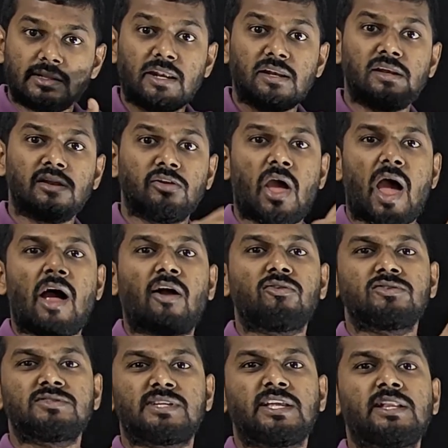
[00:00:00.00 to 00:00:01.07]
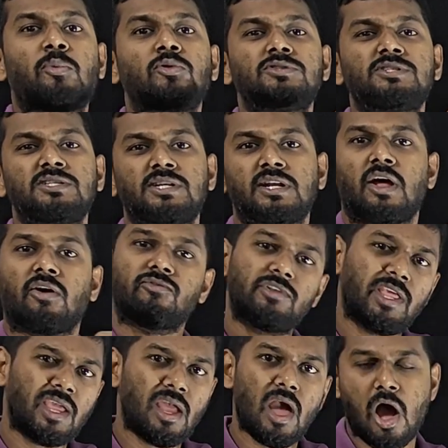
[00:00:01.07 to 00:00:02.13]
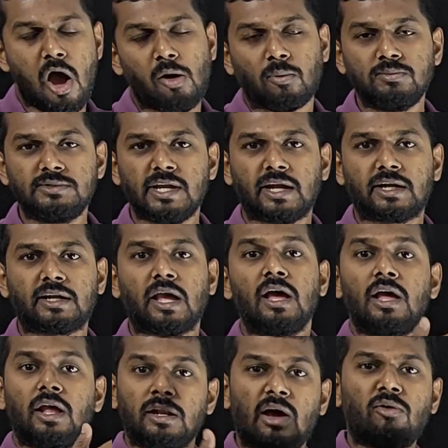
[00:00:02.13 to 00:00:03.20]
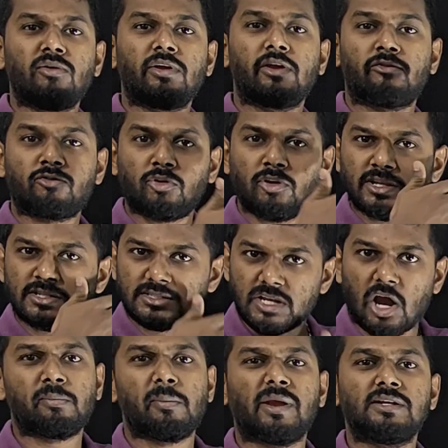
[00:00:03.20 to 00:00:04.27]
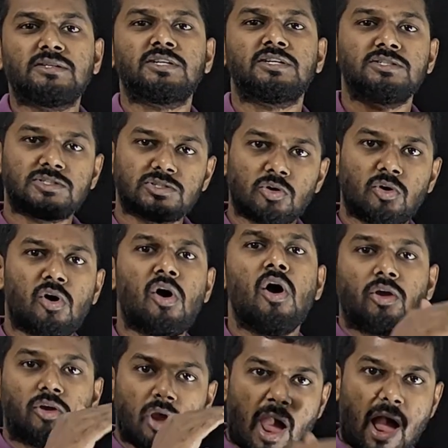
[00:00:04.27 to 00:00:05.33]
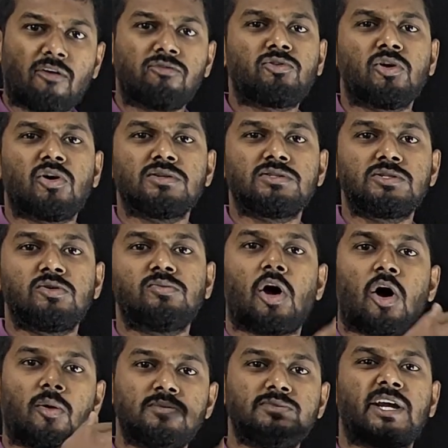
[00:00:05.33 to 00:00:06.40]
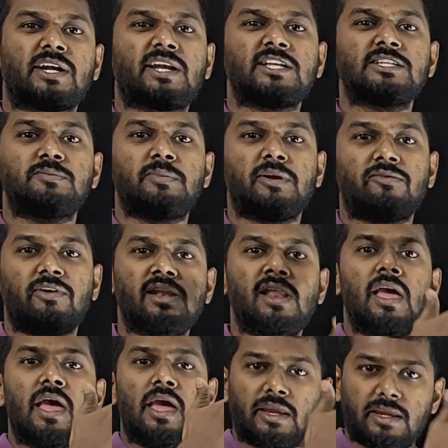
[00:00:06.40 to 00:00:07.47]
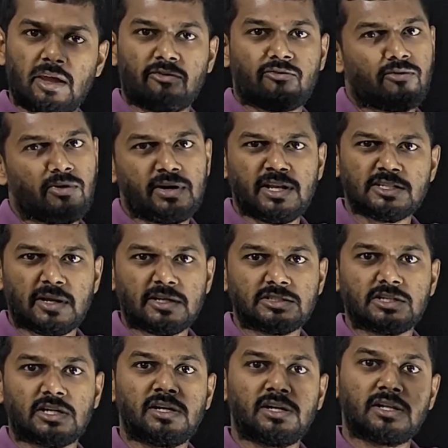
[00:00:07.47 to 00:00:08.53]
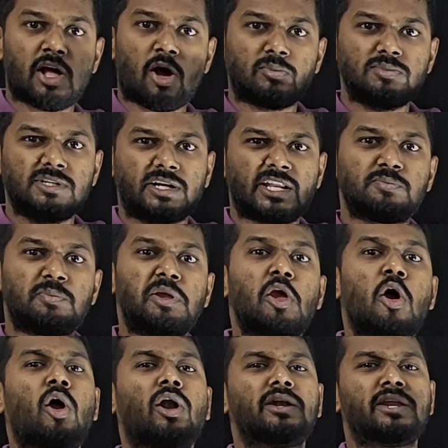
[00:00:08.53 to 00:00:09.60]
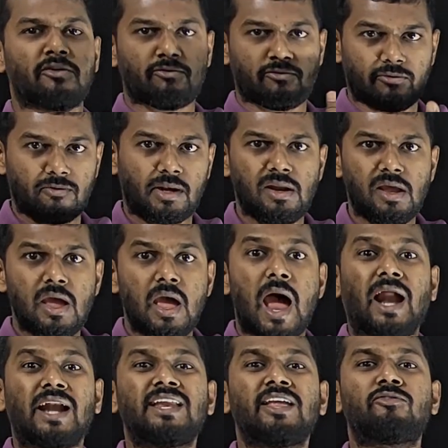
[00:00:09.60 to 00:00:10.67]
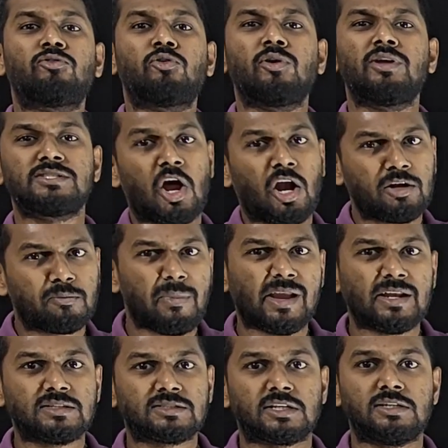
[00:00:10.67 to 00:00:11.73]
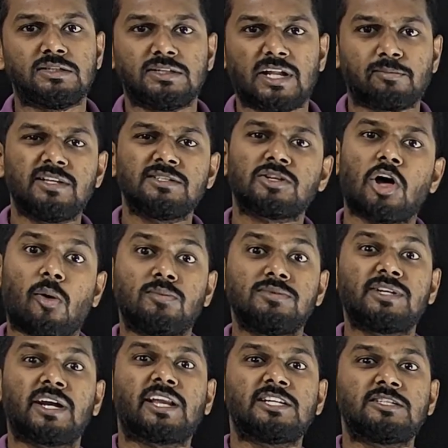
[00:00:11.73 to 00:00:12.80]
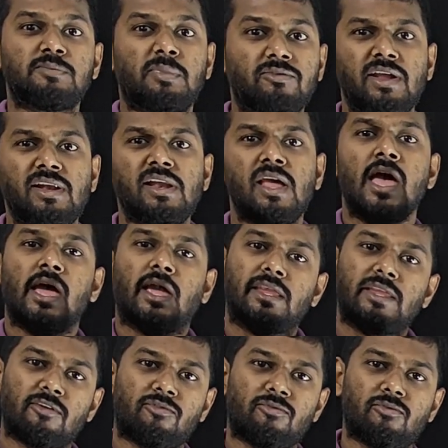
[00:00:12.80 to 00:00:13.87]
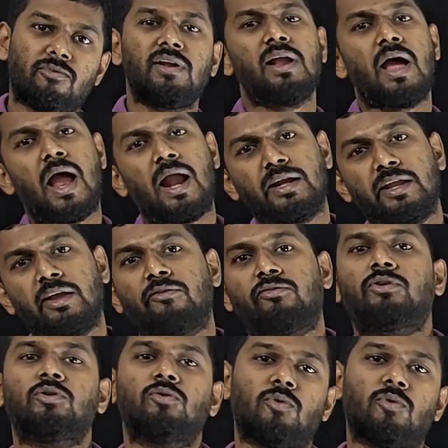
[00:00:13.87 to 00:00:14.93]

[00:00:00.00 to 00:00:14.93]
then you have to see the position of the object. Now f2 is not mentioned, so you have to assume the object is between, f1 is mentioned, the object is beyond f1, and f2 is not mentioned. That means object is between f1 and f2